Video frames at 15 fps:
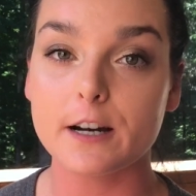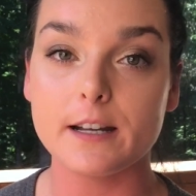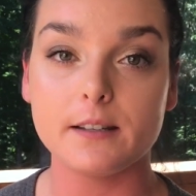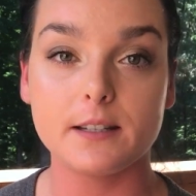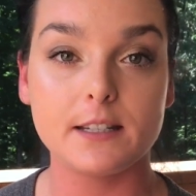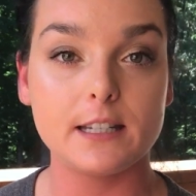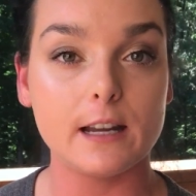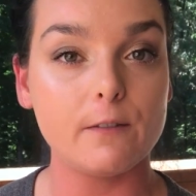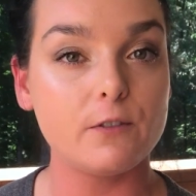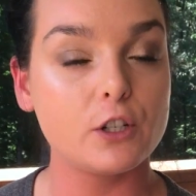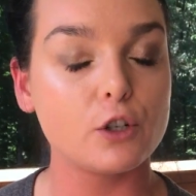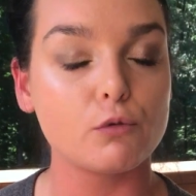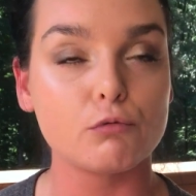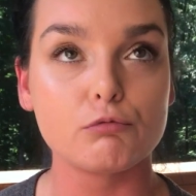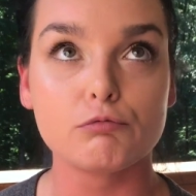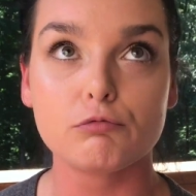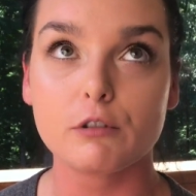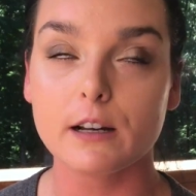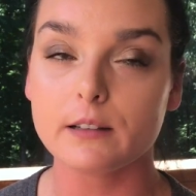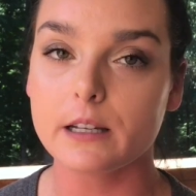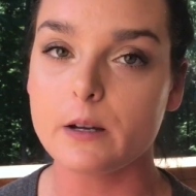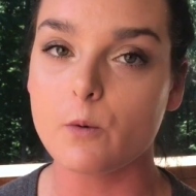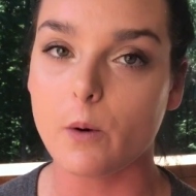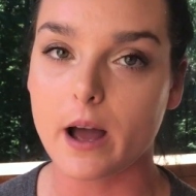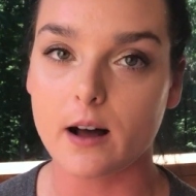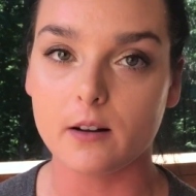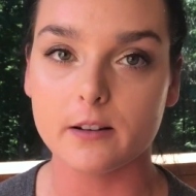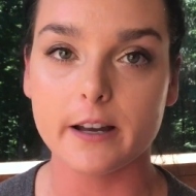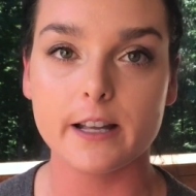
It sifts really well.